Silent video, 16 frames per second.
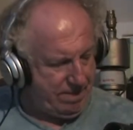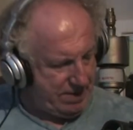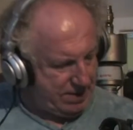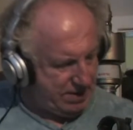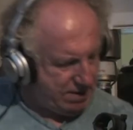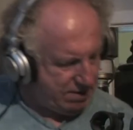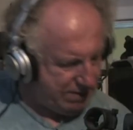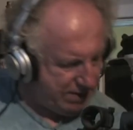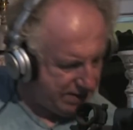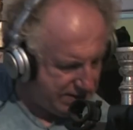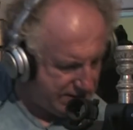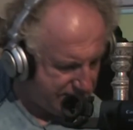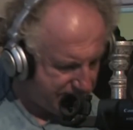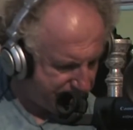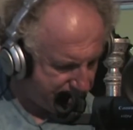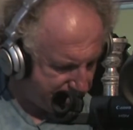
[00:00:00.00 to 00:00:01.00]
Sorry,
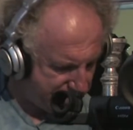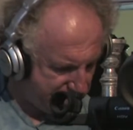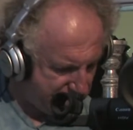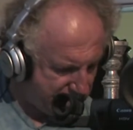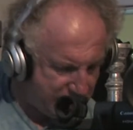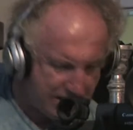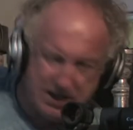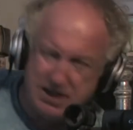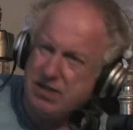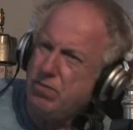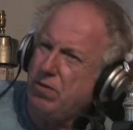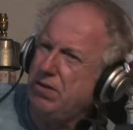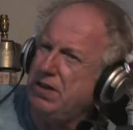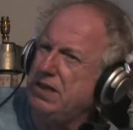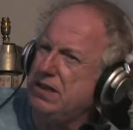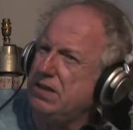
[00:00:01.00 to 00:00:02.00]
this is
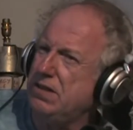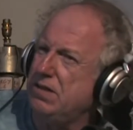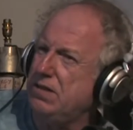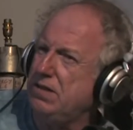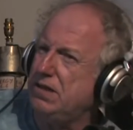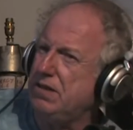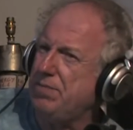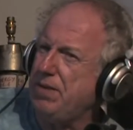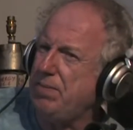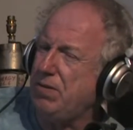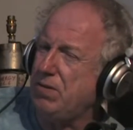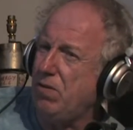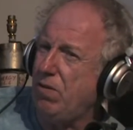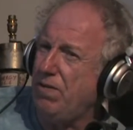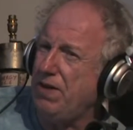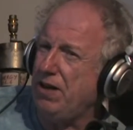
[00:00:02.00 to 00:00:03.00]
what is some people
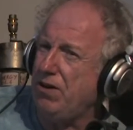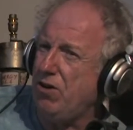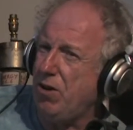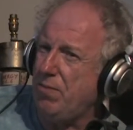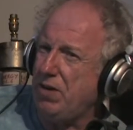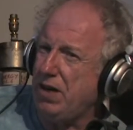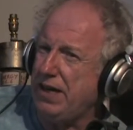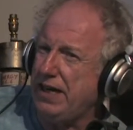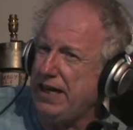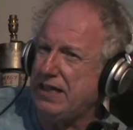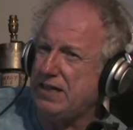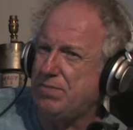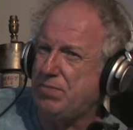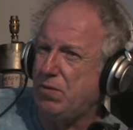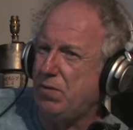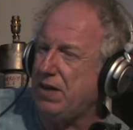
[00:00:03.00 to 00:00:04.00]
call the anomaly.
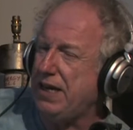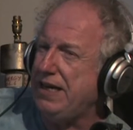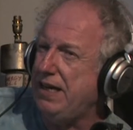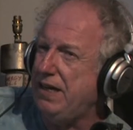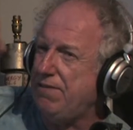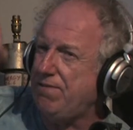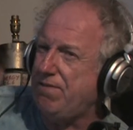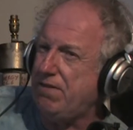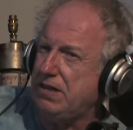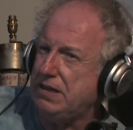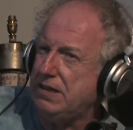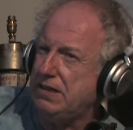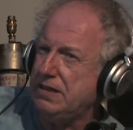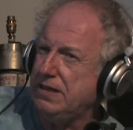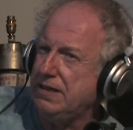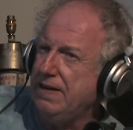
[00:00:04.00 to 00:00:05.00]
It's brought a
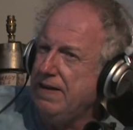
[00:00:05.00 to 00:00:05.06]
different